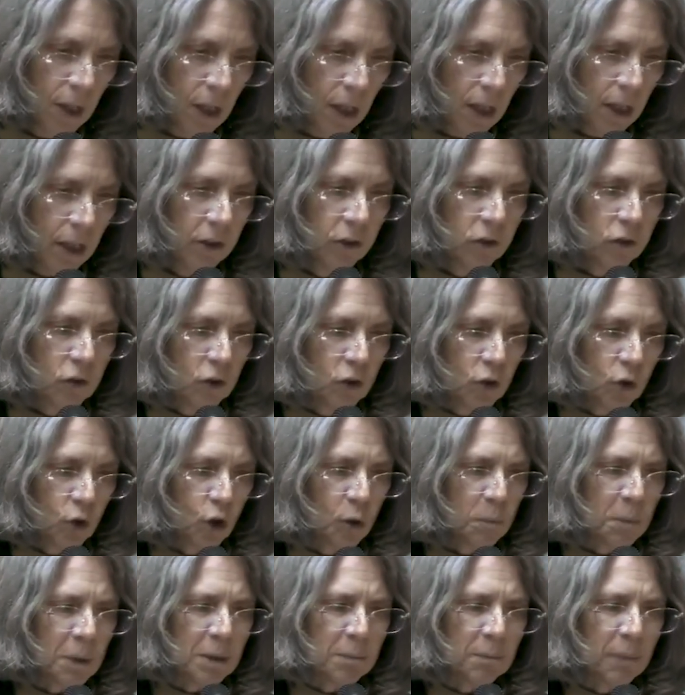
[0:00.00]
is
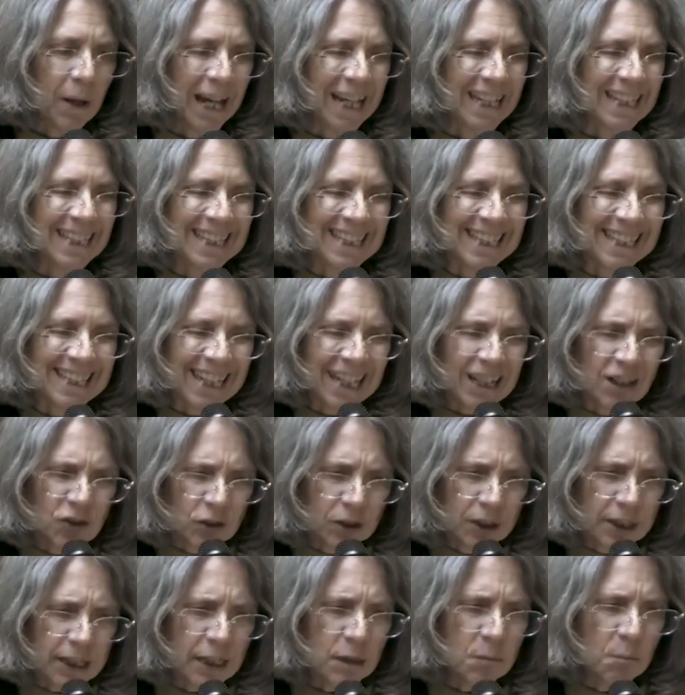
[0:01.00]
determined by
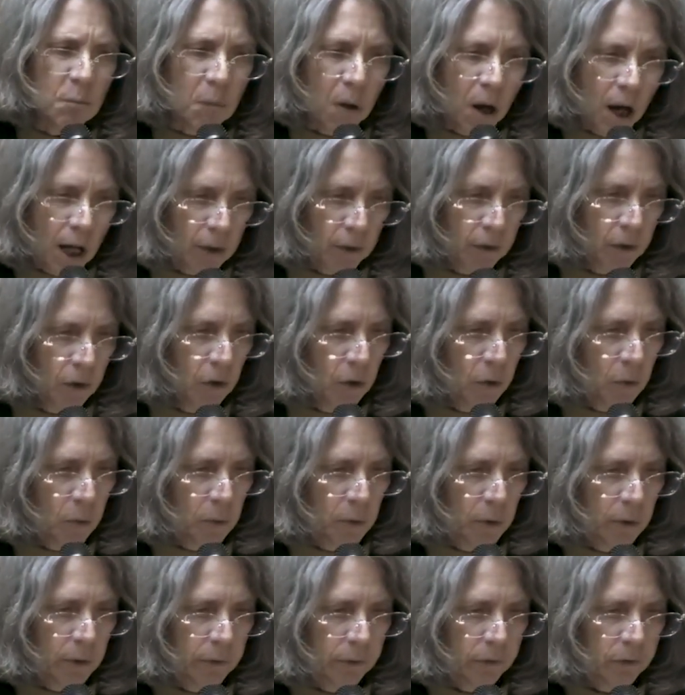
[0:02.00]
signaling
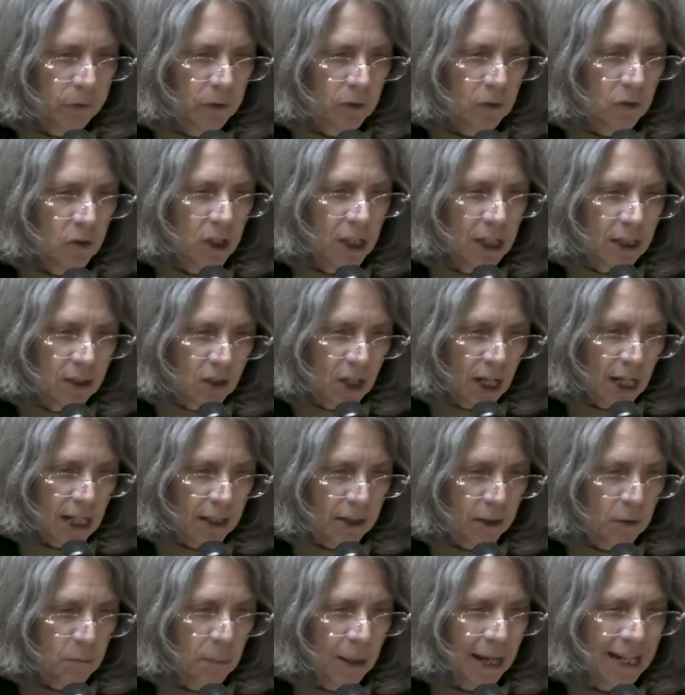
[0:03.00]
molecules
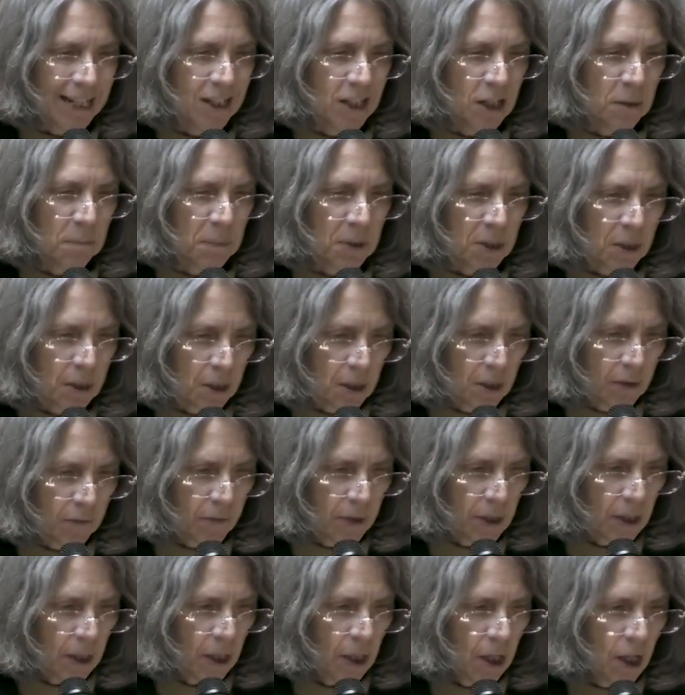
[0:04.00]
dictated by
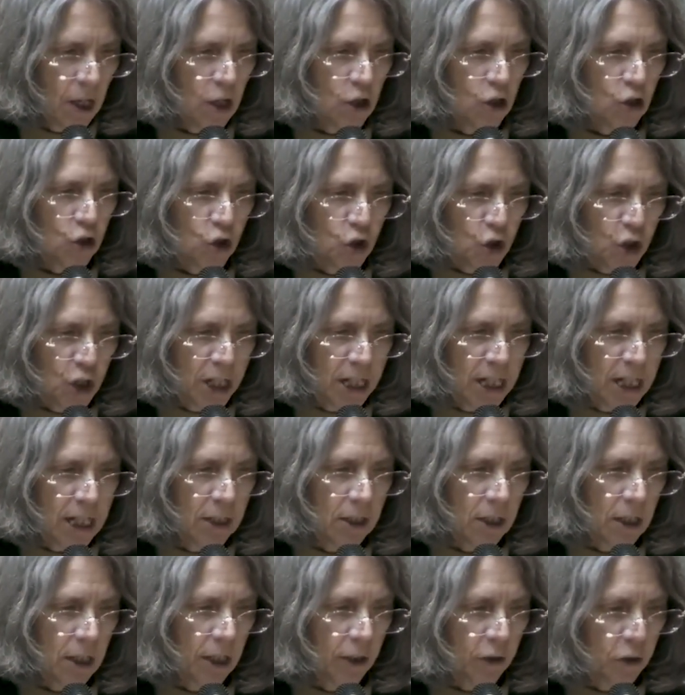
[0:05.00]
specific
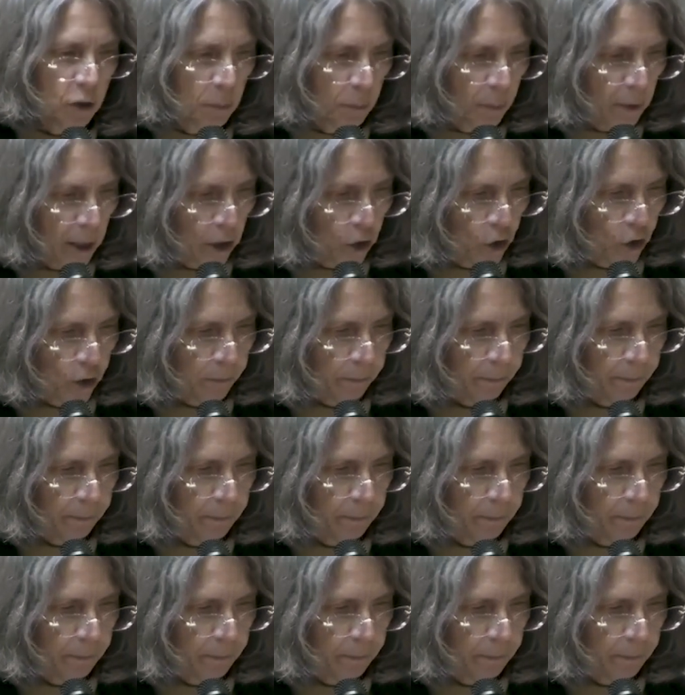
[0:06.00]
gene expression.